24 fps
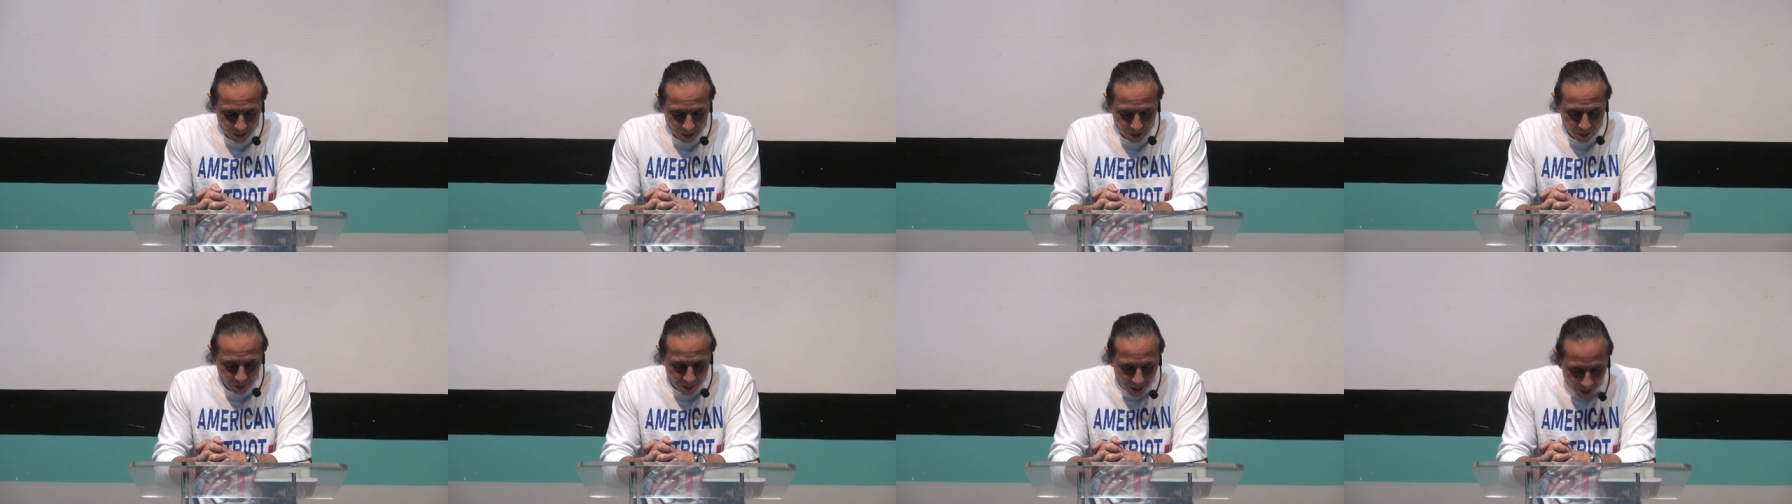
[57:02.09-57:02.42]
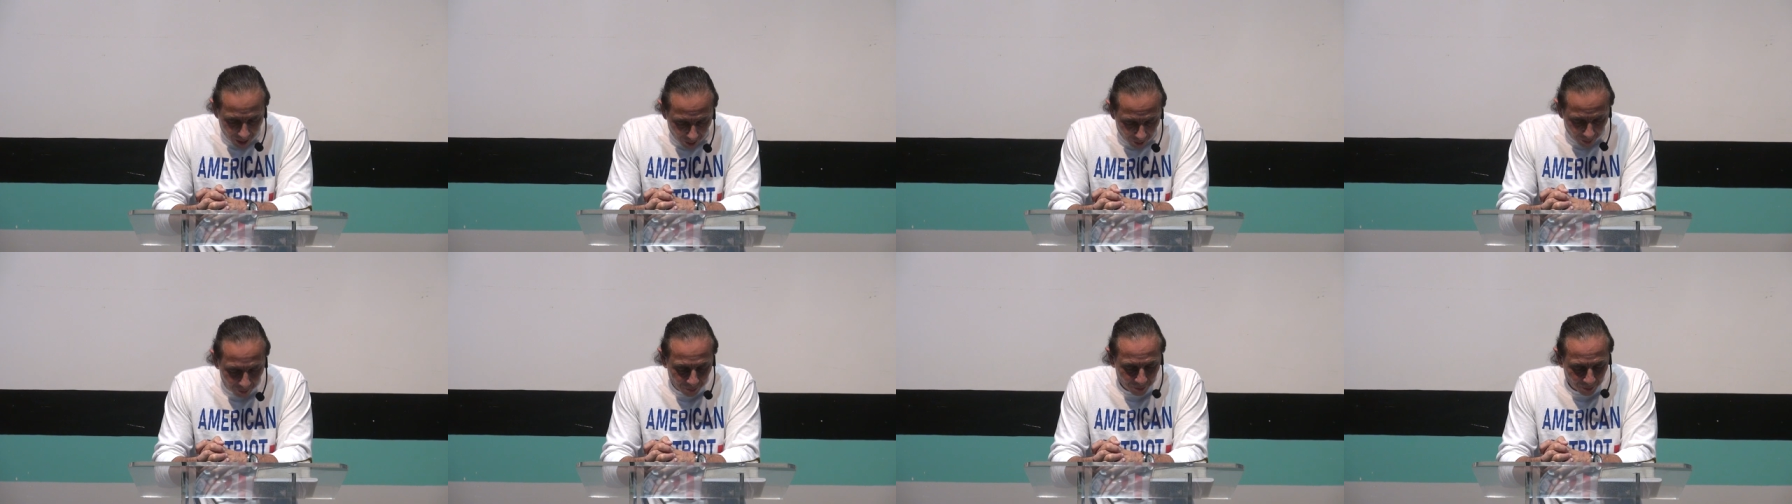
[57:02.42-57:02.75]
our
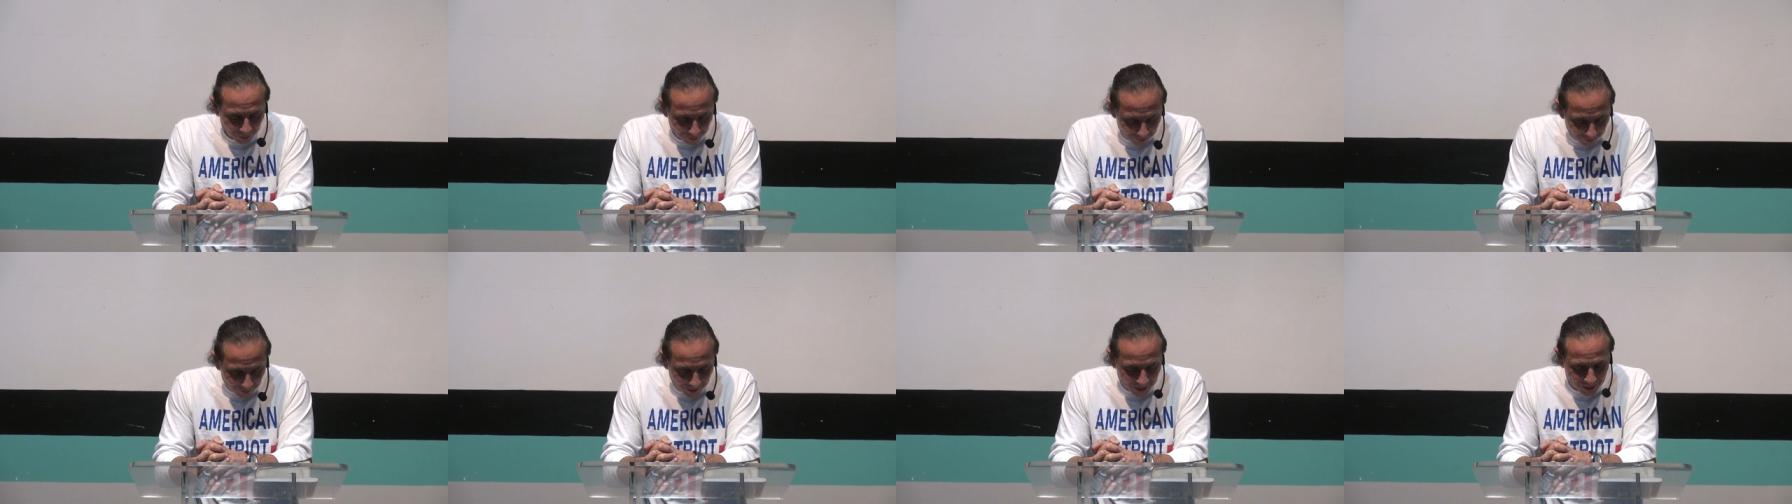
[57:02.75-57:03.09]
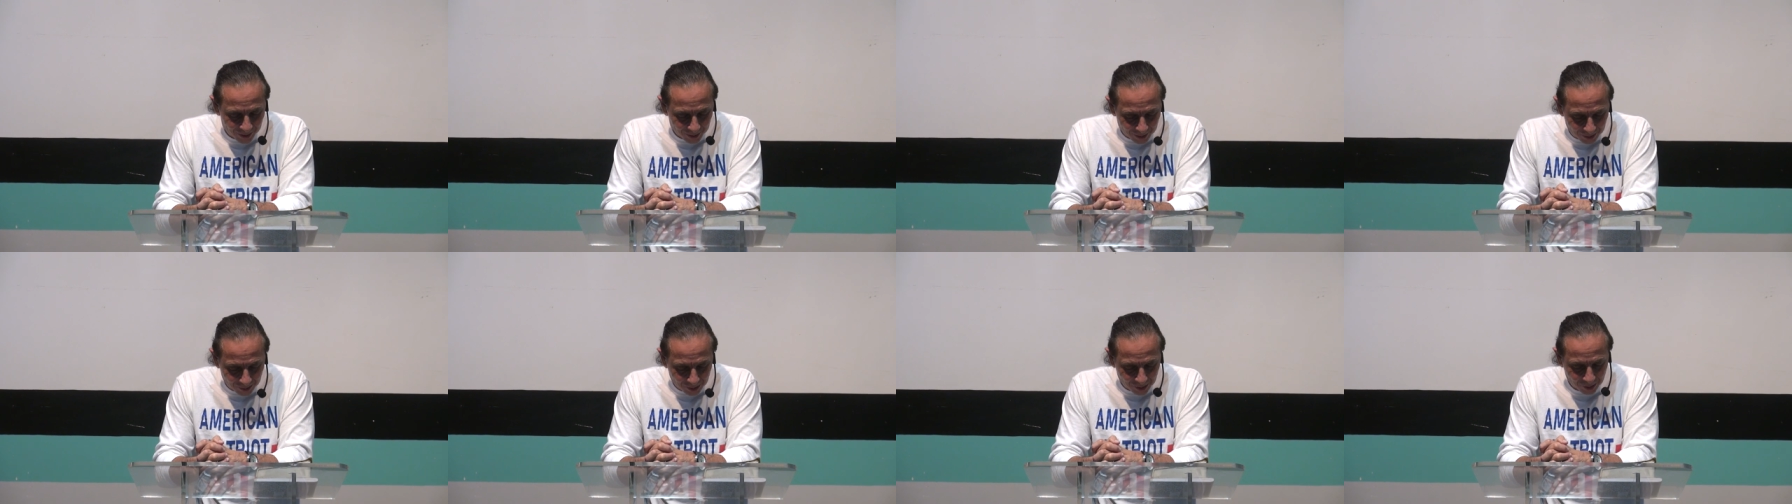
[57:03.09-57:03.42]
health, our
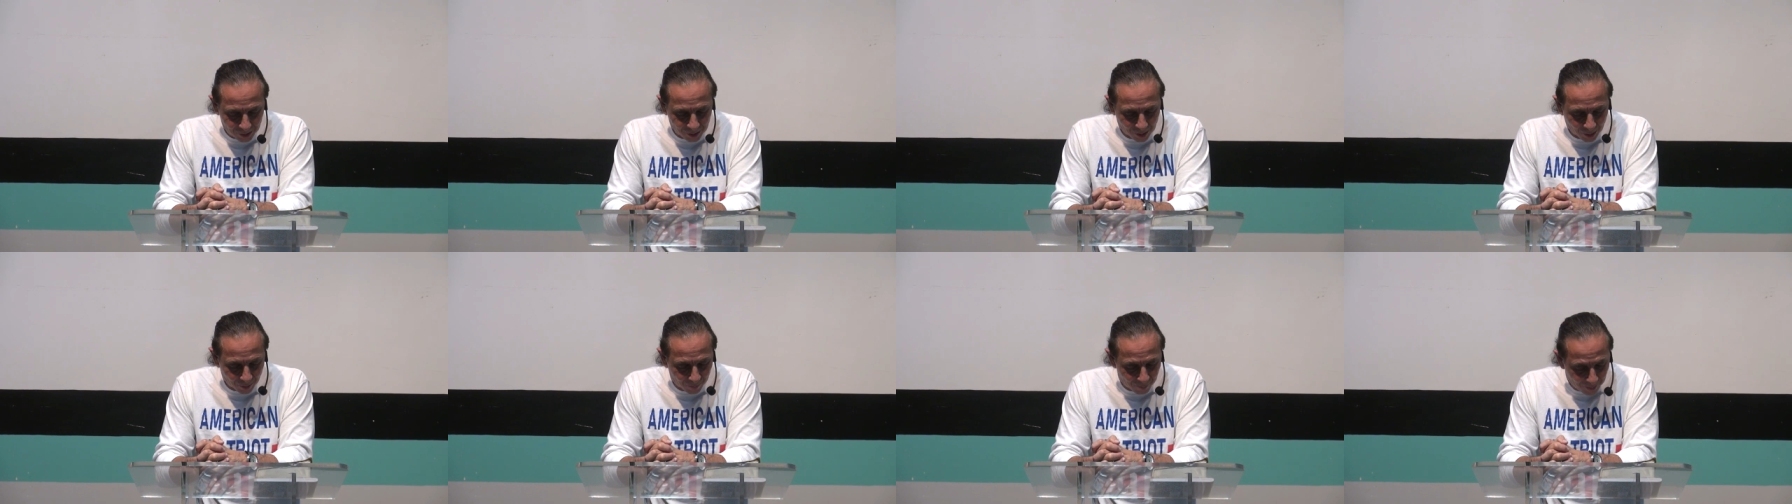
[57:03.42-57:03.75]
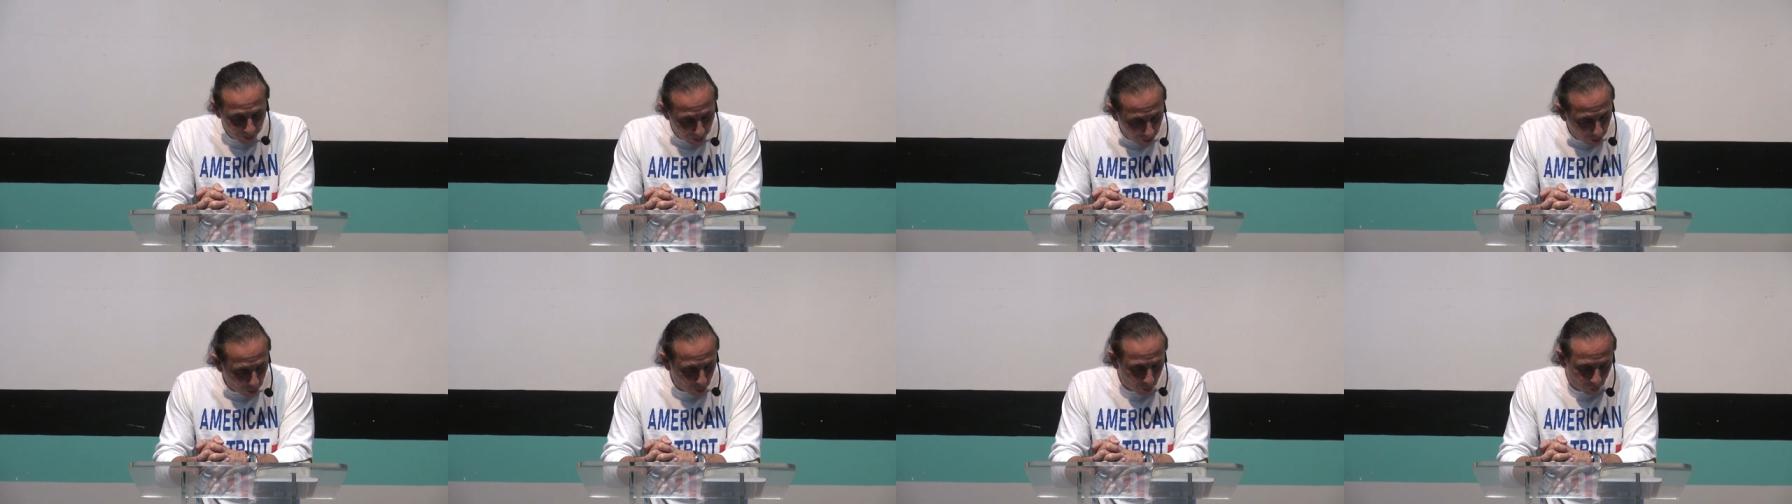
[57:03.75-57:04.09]
finances, our
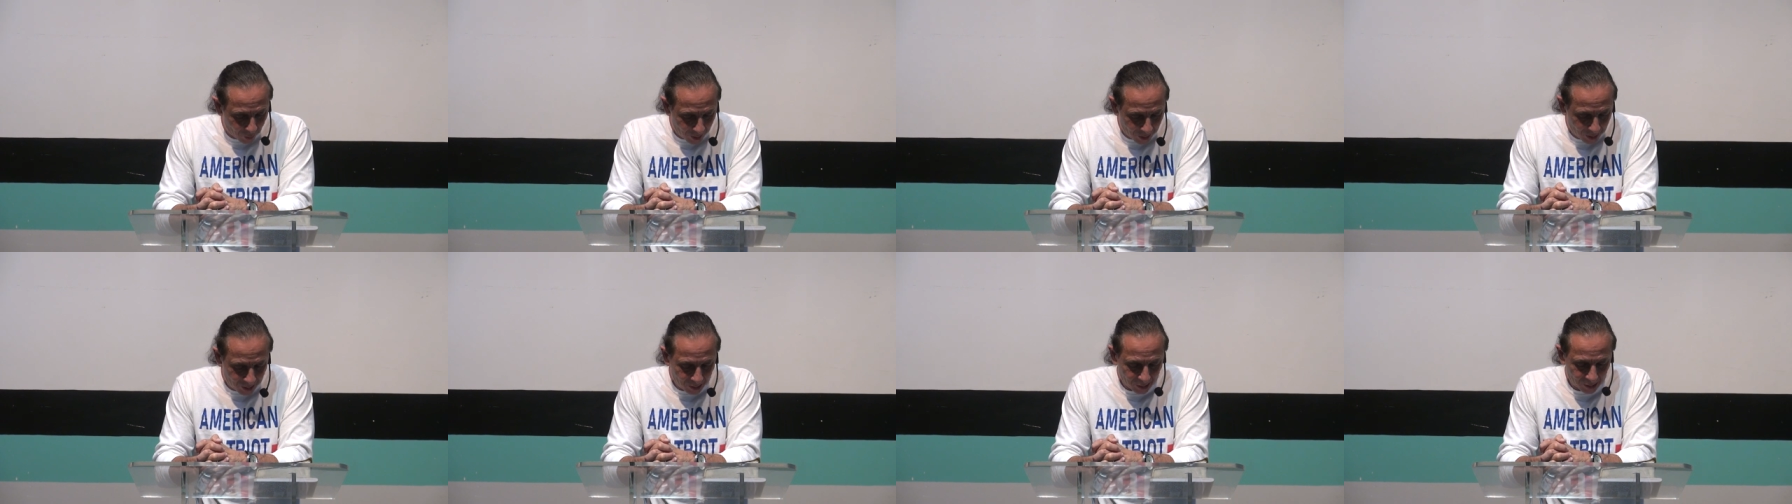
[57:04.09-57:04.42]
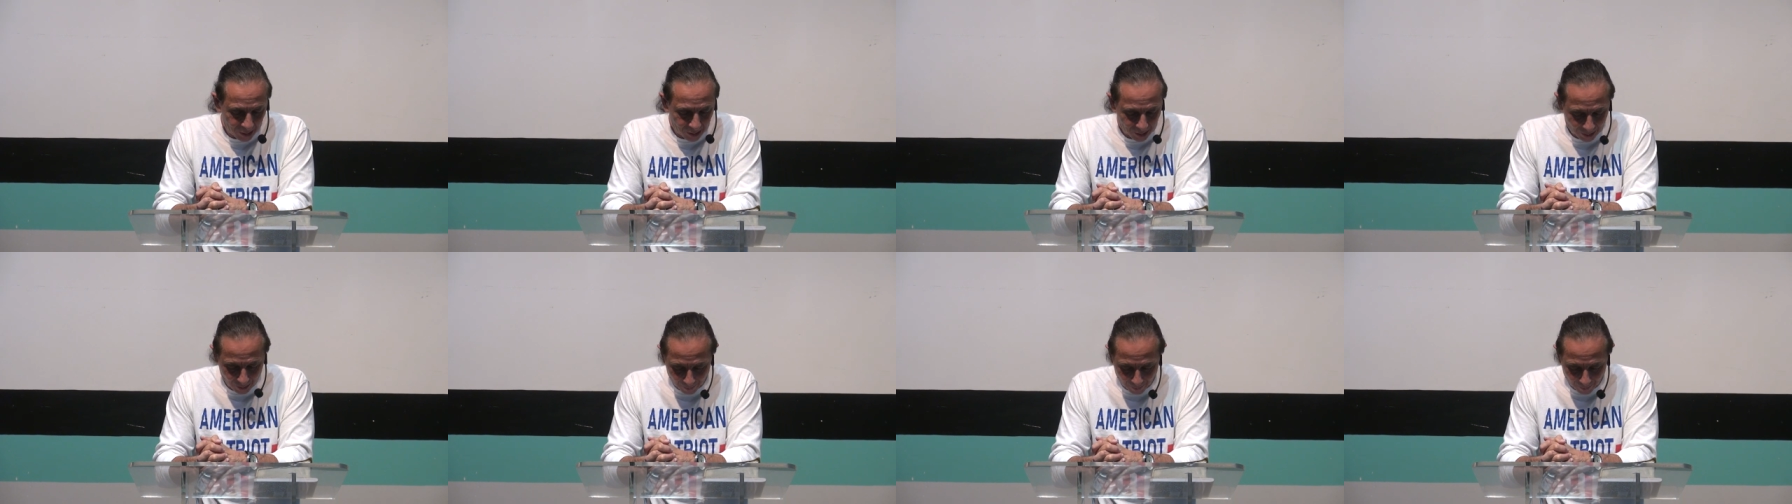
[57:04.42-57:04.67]
ministries,